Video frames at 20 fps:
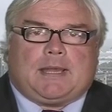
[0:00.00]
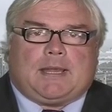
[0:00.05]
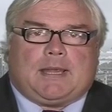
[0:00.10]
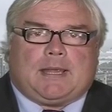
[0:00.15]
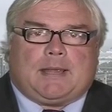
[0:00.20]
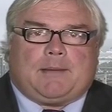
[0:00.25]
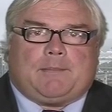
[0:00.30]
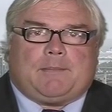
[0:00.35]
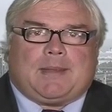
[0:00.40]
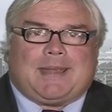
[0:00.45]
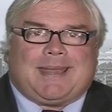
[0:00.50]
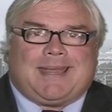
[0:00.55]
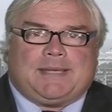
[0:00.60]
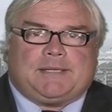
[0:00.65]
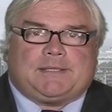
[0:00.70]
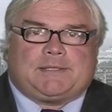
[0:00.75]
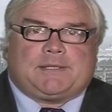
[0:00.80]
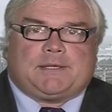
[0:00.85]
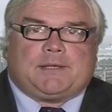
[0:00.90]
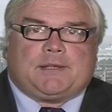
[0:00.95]

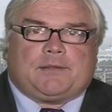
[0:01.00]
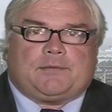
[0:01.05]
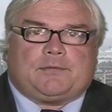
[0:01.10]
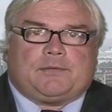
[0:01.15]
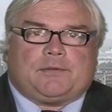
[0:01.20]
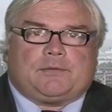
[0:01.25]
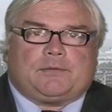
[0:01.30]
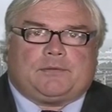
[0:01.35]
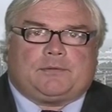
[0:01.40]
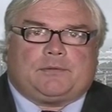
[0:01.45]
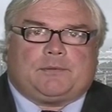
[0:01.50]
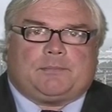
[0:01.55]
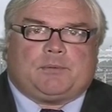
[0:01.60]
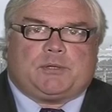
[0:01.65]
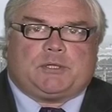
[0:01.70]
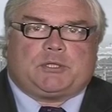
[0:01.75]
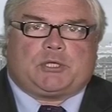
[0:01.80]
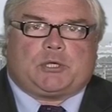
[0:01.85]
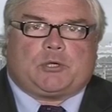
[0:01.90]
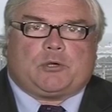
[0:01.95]
enter the
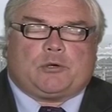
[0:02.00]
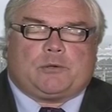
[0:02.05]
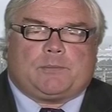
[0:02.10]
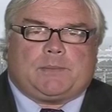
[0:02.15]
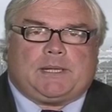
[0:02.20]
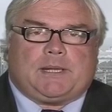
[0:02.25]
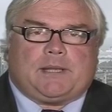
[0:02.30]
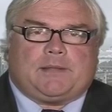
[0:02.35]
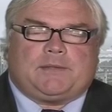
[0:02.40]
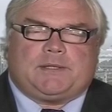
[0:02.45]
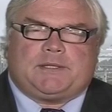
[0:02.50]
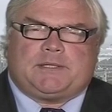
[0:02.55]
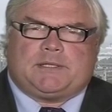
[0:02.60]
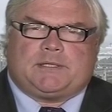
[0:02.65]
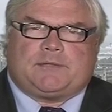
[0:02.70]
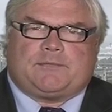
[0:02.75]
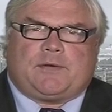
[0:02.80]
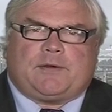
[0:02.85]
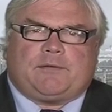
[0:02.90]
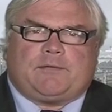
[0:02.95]
British economy, and they
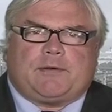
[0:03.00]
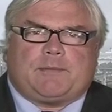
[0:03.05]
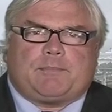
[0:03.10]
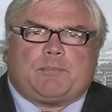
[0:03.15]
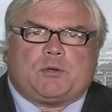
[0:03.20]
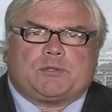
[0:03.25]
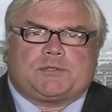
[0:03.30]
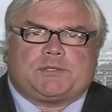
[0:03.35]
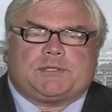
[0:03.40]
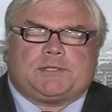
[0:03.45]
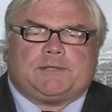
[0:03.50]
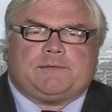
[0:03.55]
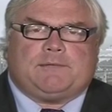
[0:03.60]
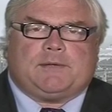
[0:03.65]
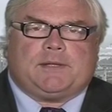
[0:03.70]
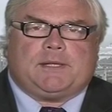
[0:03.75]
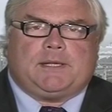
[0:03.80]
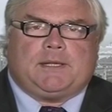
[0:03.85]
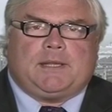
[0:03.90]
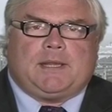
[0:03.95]
see this very, very
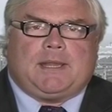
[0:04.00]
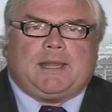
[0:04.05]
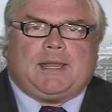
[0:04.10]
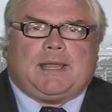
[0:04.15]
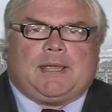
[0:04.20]
positively.